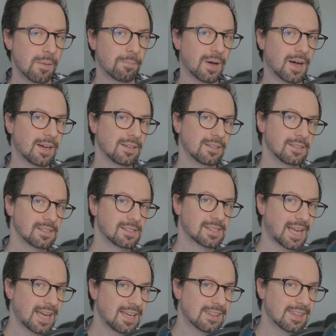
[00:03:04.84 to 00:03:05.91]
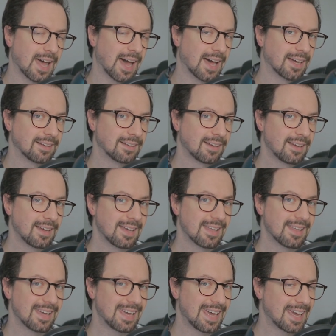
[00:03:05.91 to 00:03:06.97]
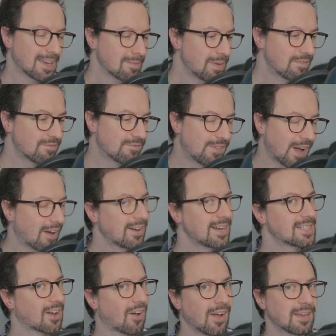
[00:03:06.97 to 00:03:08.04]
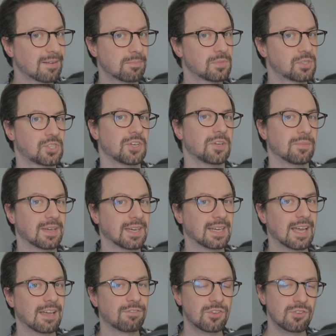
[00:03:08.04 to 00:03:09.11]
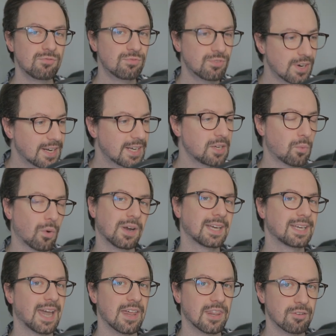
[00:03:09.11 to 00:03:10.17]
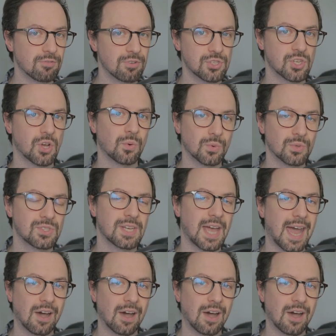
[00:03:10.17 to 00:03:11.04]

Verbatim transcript: But saying that, it can be very time consuming if you really want to get the results